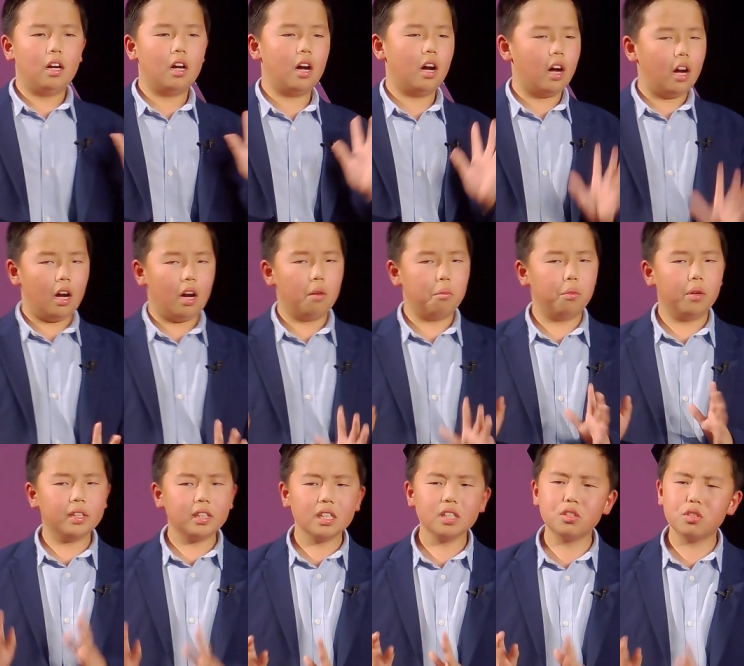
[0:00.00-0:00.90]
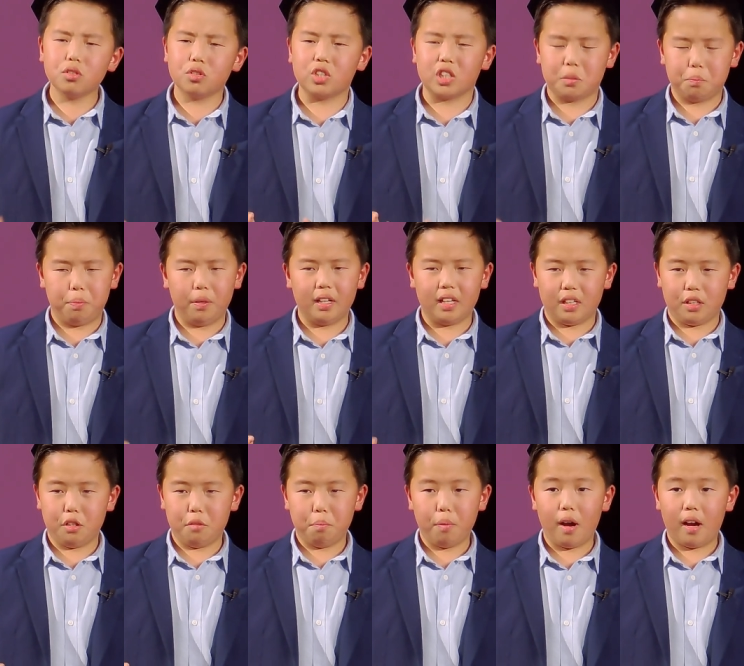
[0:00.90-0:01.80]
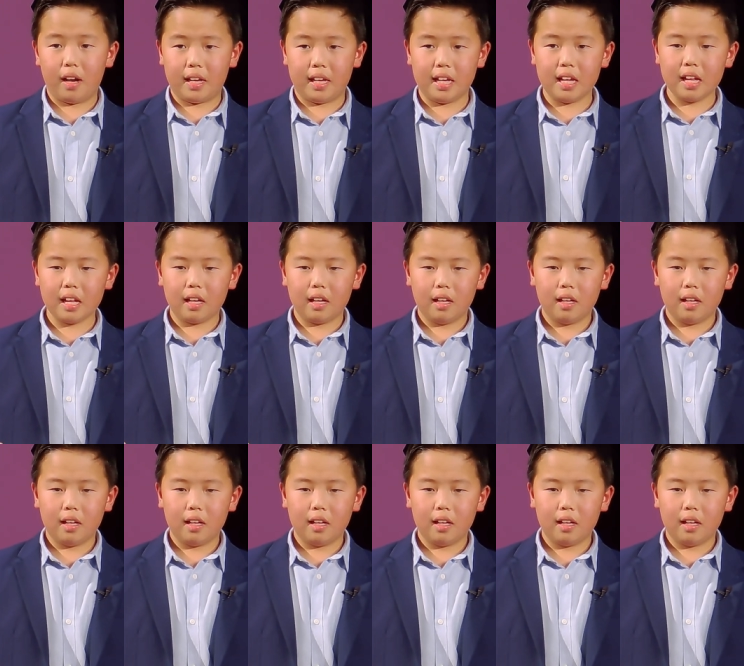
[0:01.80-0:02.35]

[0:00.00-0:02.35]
Uh, what did you just put in your pocket?